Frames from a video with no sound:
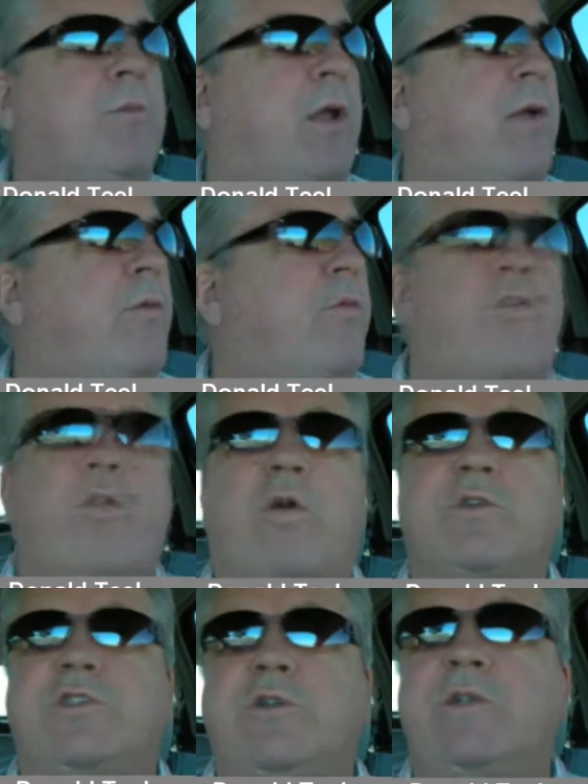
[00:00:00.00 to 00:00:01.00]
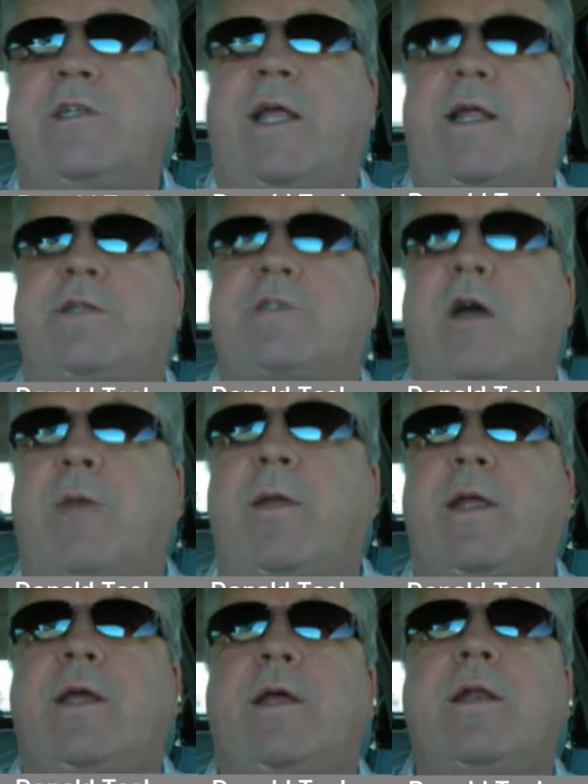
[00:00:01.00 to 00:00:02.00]
But for those new tenants
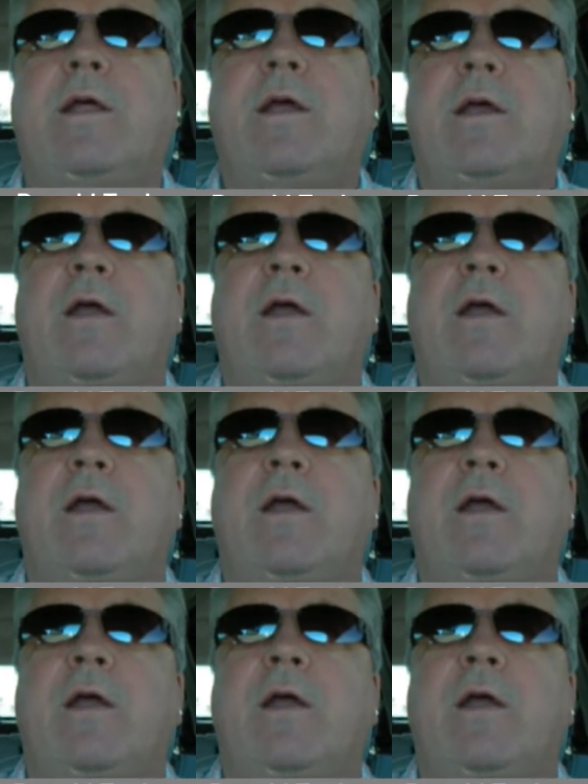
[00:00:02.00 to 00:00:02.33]
coming in,